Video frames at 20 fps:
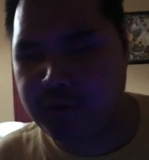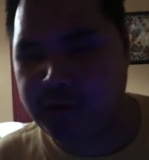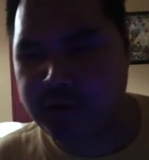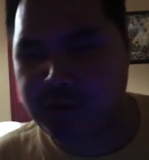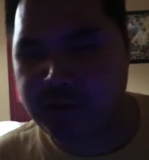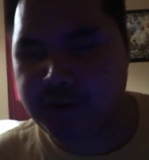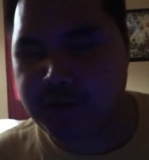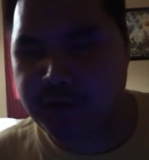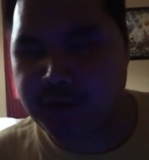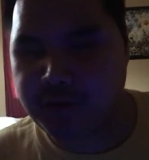
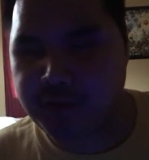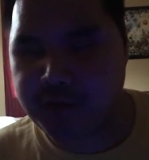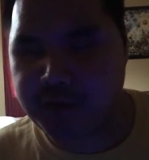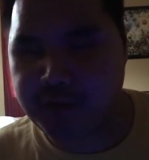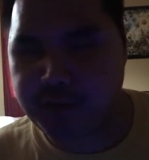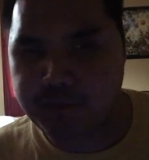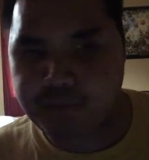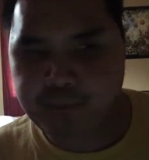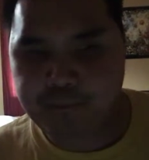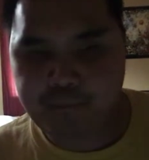there we
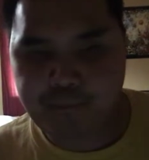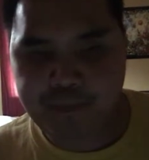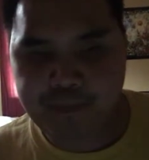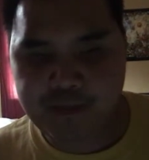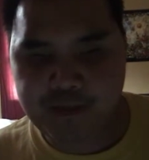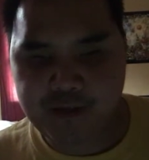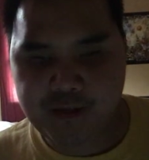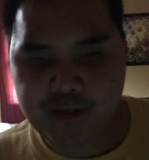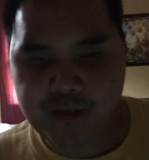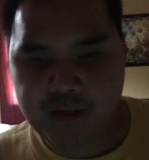go.
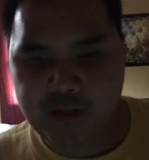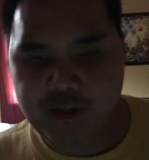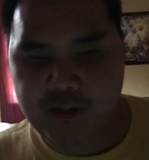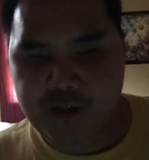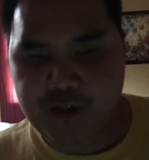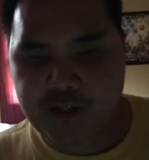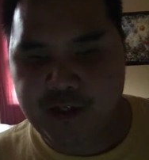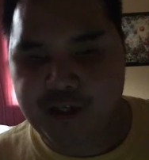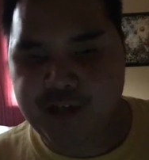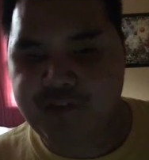
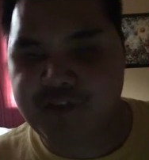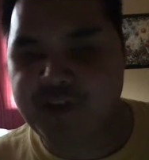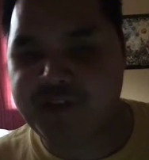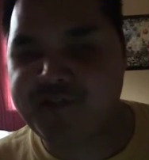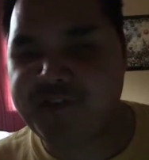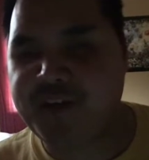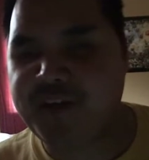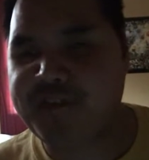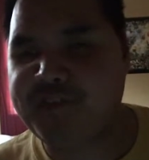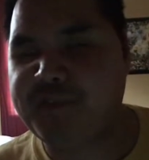It does
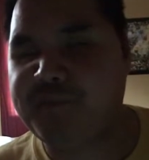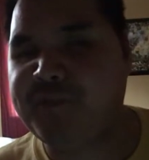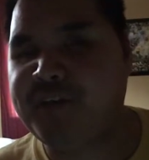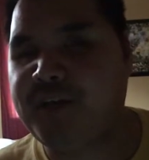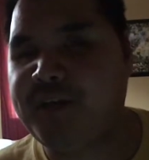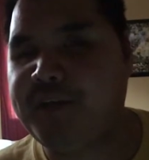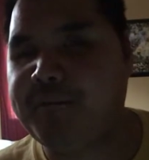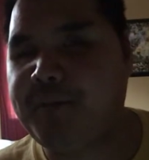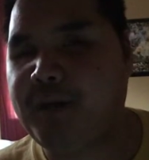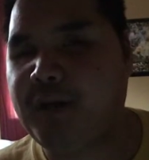take some
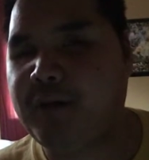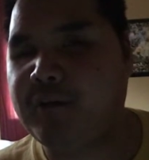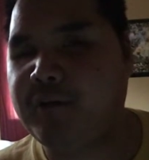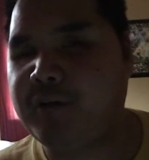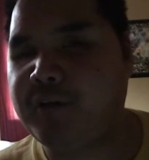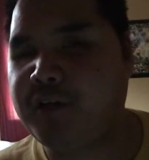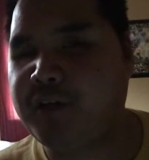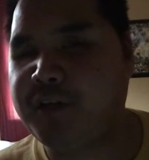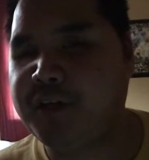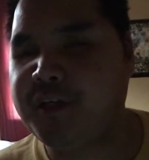time to
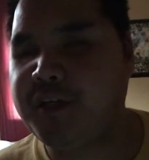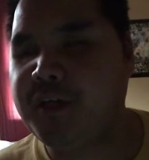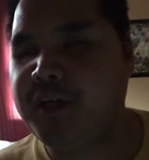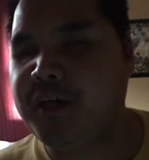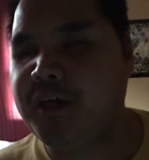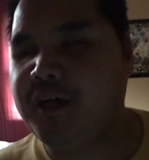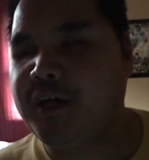power on.